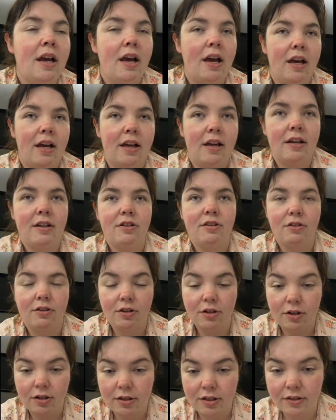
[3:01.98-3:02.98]
Told a
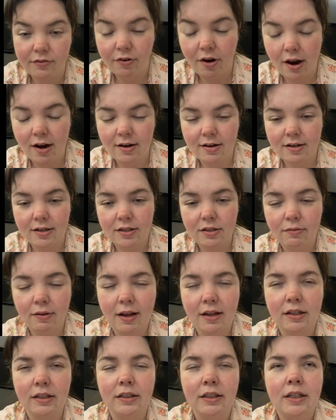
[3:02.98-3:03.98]
close friend as
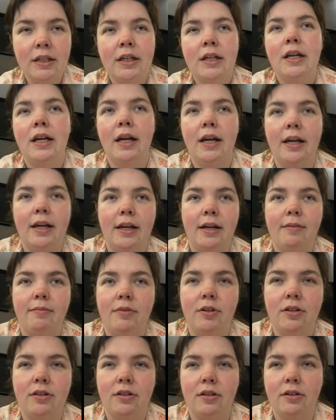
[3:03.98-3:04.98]
well,
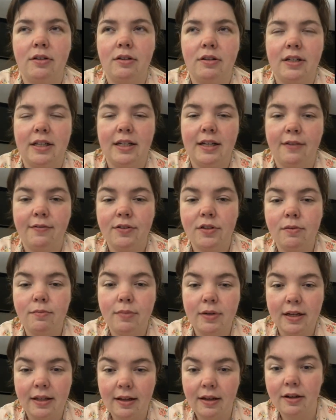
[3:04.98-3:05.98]
just so I did have
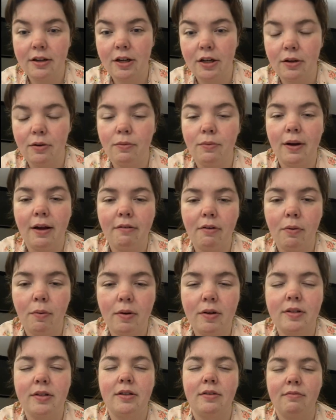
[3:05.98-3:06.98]
somebody that knew where I
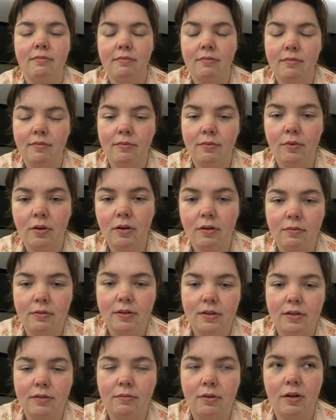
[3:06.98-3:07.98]
was and what
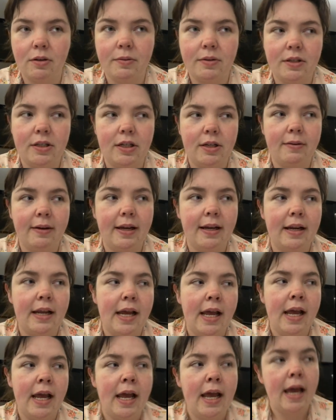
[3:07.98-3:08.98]
I was doing.
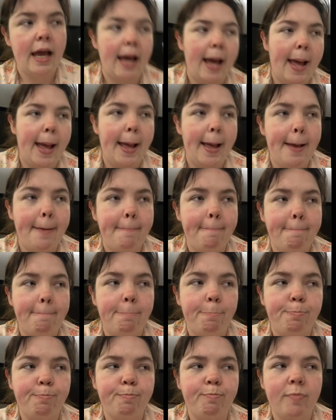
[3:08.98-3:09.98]

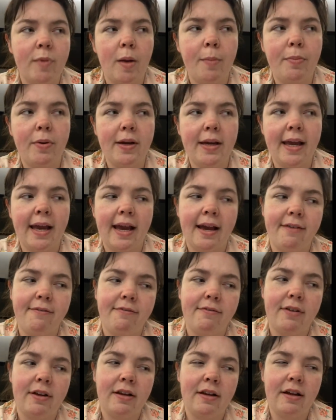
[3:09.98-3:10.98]
But yeah,
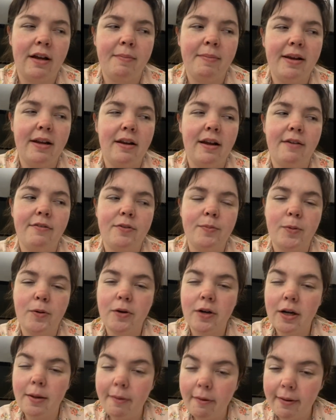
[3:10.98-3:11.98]
I mean, I've
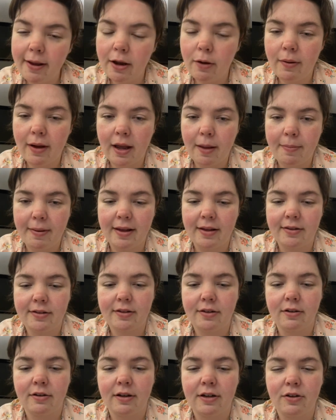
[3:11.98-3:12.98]
spoken about it quite a bit,
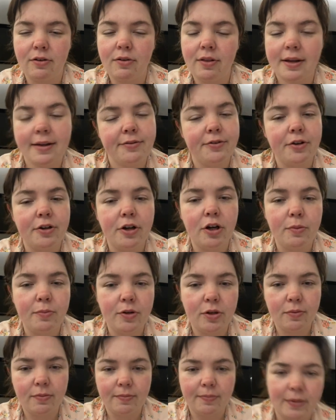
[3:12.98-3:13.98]
so I don't think it's going to come
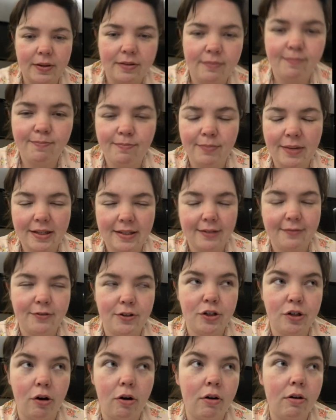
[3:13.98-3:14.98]
to a massive
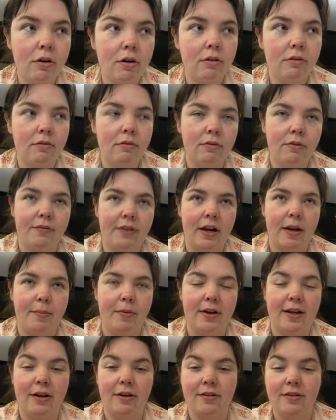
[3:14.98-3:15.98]
shock with
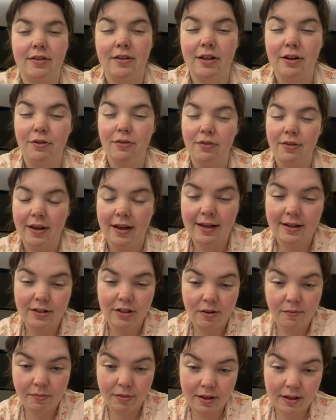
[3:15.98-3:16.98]
anybody because they know that it's
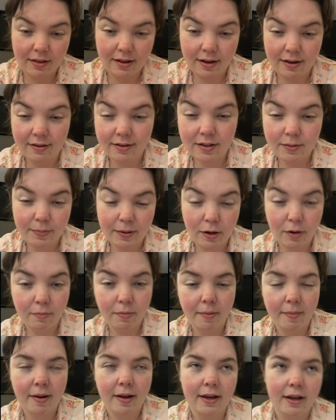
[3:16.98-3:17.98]
something that's been on
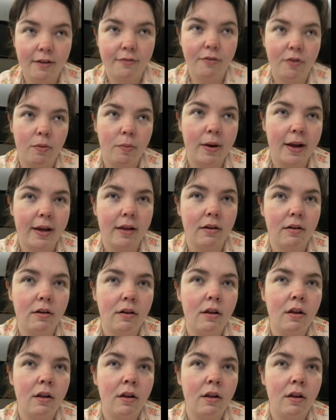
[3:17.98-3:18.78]
my mind for a while.